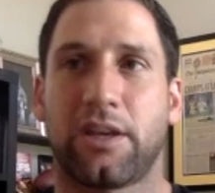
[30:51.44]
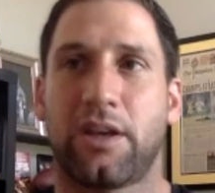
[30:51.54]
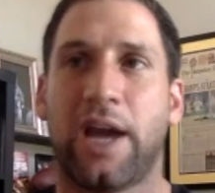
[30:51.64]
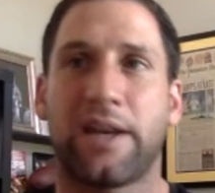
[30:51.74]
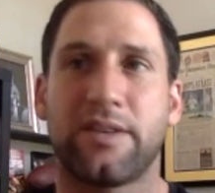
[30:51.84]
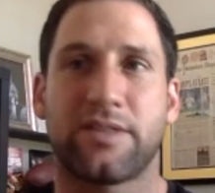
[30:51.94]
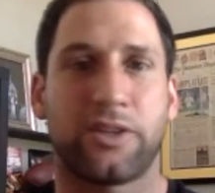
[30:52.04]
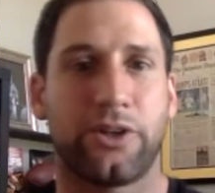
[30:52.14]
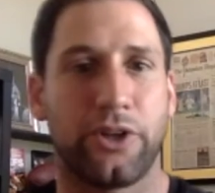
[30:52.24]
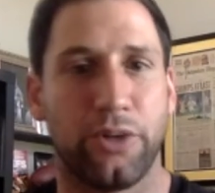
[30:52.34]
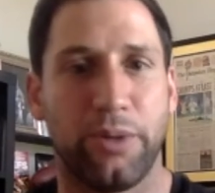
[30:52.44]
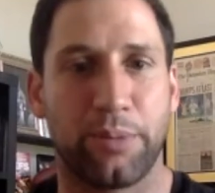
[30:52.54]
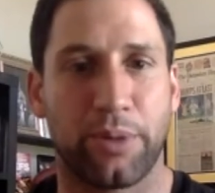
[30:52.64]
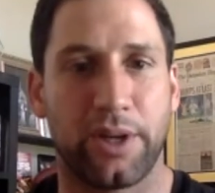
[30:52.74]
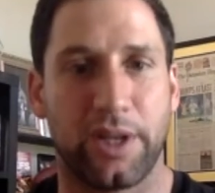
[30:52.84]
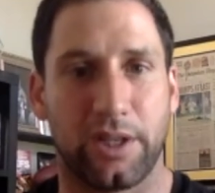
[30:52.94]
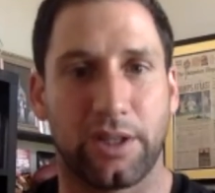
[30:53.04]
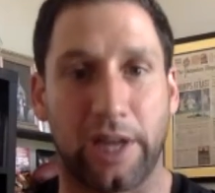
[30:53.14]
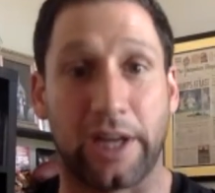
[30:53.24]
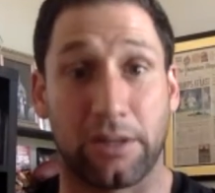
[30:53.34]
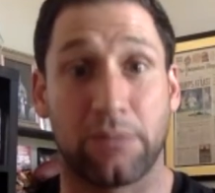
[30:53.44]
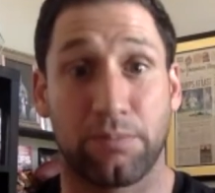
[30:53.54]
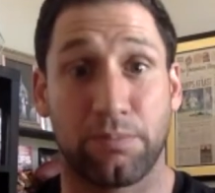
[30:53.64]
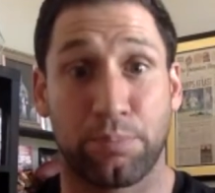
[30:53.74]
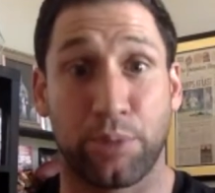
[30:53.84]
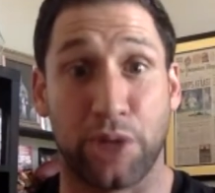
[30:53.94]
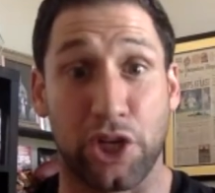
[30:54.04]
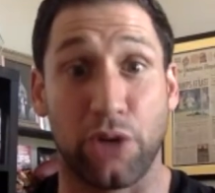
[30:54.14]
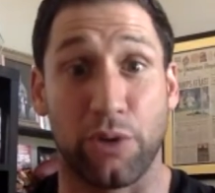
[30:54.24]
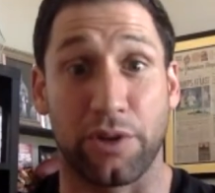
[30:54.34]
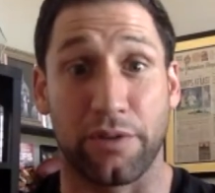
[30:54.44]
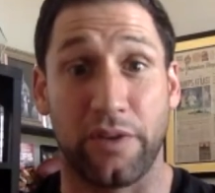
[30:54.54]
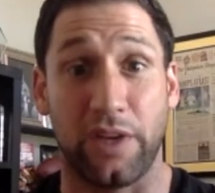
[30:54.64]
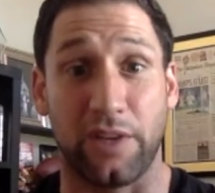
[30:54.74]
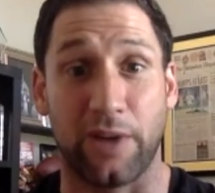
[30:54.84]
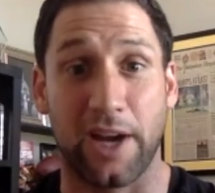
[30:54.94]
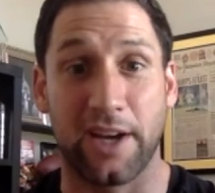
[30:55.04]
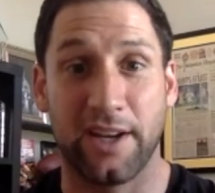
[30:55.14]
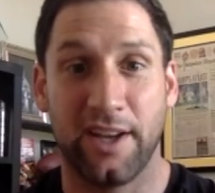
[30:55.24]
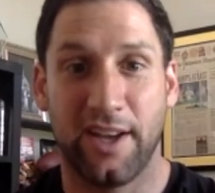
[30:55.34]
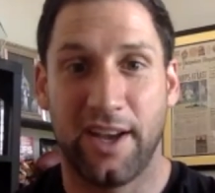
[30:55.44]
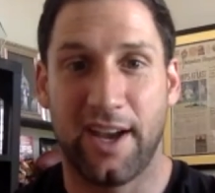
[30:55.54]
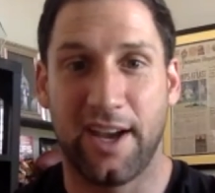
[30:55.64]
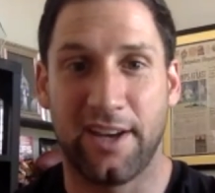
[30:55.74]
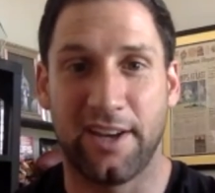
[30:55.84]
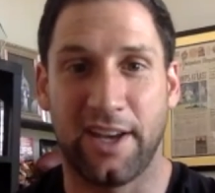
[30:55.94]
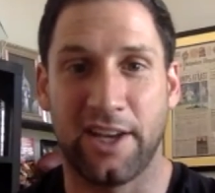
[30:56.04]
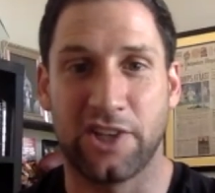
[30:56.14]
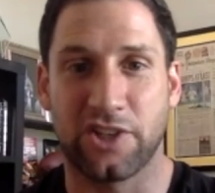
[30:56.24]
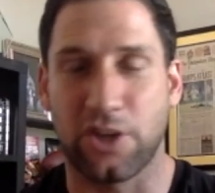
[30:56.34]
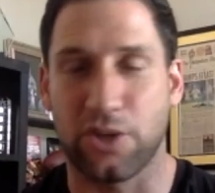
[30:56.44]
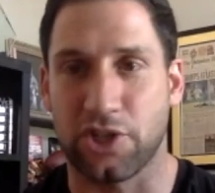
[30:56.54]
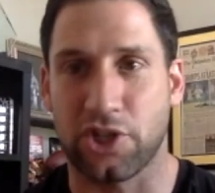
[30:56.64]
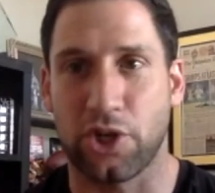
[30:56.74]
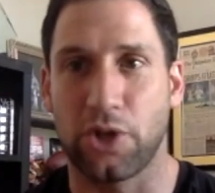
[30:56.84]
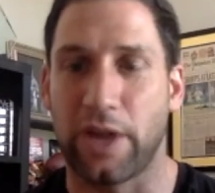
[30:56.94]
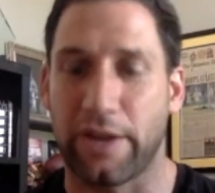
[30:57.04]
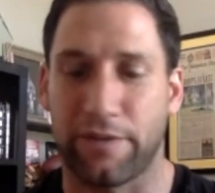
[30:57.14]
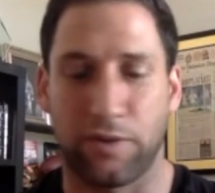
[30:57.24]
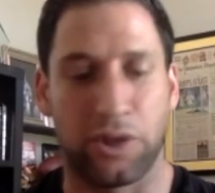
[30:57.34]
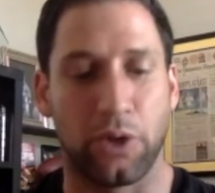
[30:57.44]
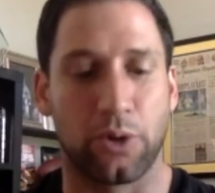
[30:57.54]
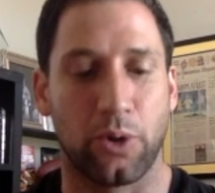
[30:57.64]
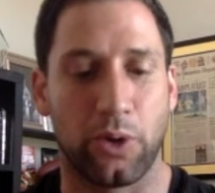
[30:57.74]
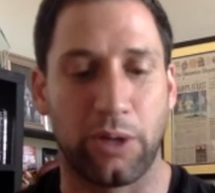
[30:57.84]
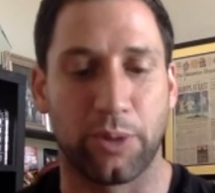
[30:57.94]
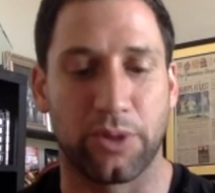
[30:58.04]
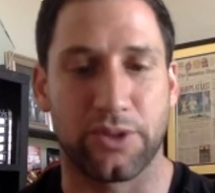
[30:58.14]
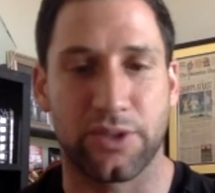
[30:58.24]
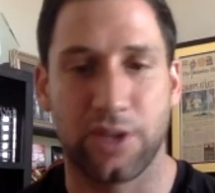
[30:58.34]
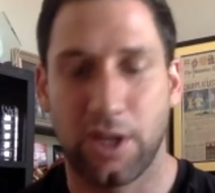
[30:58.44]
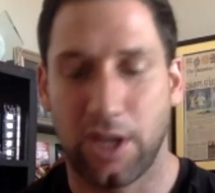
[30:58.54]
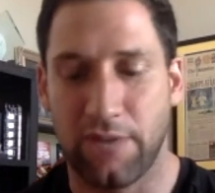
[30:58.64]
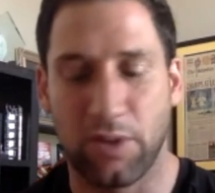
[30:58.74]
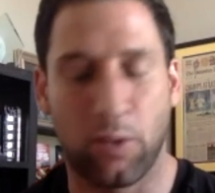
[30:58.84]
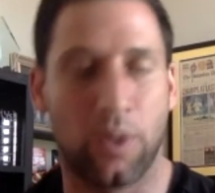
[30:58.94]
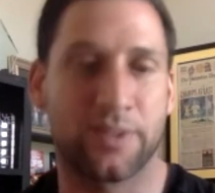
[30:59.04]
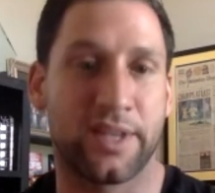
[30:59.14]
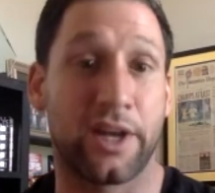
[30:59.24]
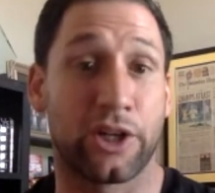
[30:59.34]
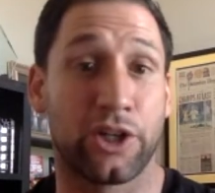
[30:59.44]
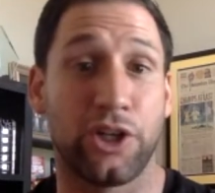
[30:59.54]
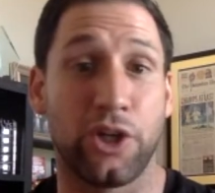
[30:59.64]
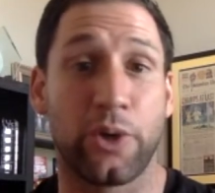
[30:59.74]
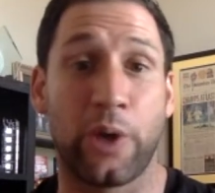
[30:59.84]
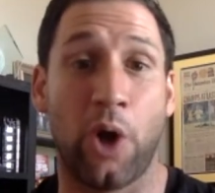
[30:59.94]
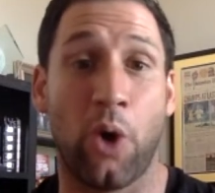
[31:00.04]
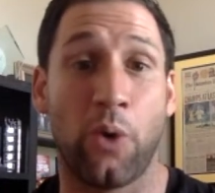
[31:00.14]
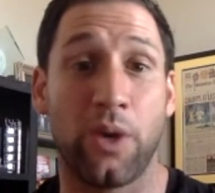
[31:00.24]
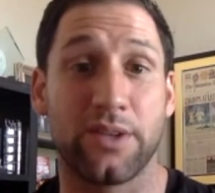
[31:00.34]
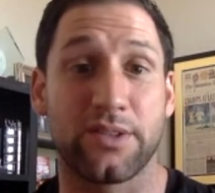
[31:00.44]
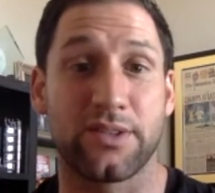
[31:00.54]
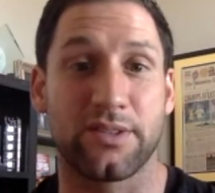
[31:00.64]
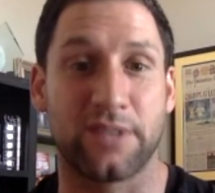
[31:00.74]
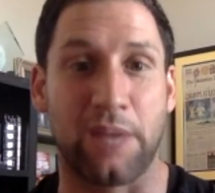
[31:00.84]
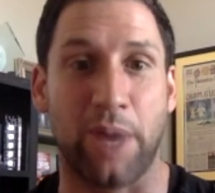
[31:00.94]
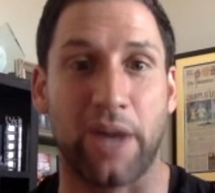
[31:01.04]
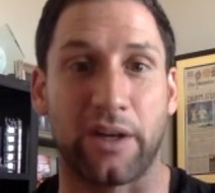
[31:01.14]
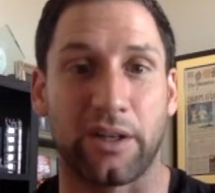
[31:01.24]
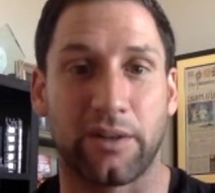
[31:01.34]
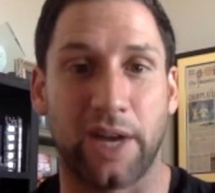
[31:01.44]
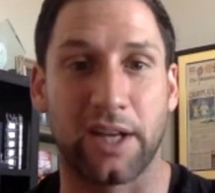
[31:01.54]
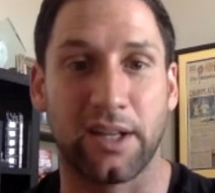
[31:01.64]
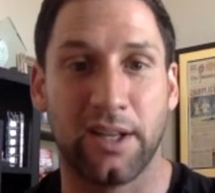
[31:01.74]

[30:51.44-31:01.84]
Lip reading: I consider you to be pretty good with your feet, right? And it just goes to show you, like for the youth goalkeepers, even the ones that are good, you can always get better, right?